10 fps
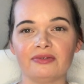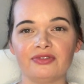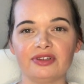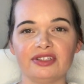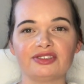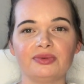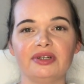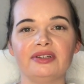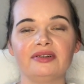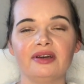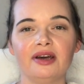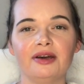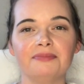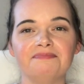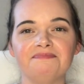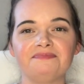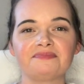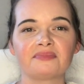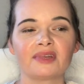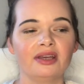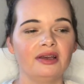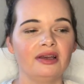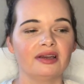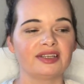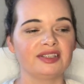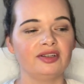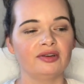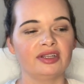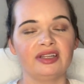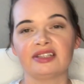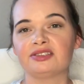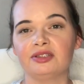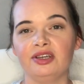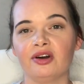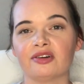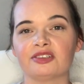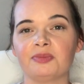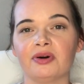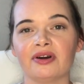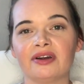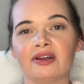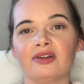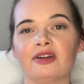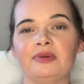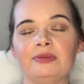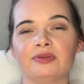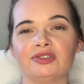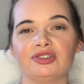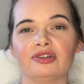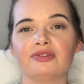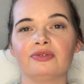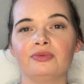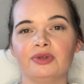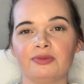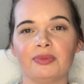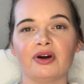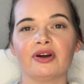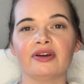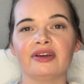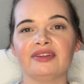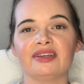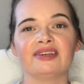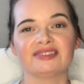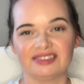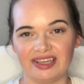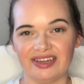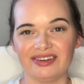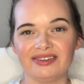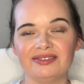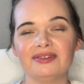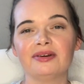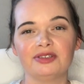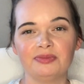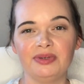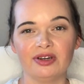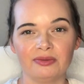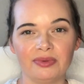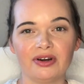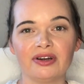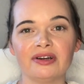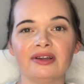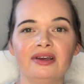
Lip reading: for this one, because I know that that's the hardest part. A lot of people struggle with bar and they get scared to be on bar.